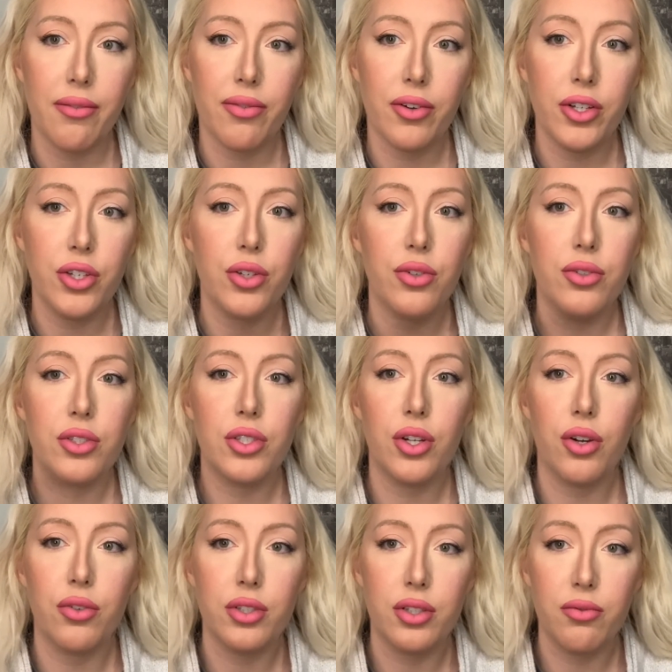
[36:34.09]
for you to
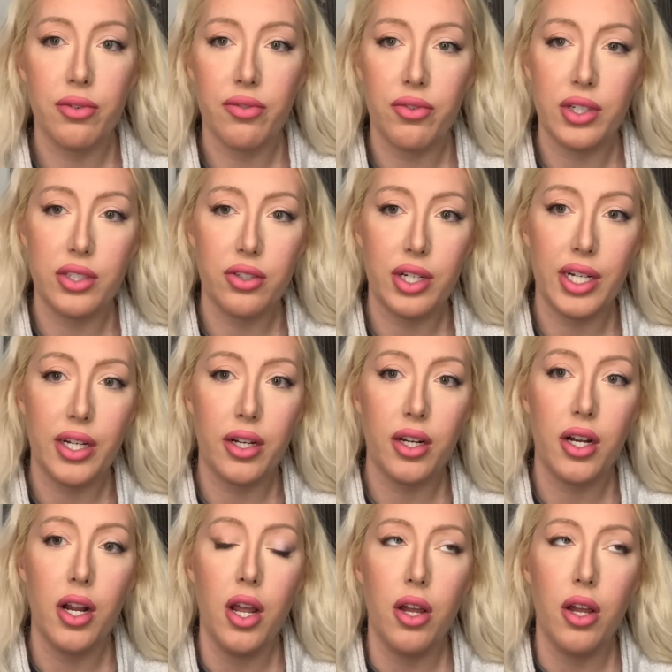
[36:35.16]
go to the refrigerator,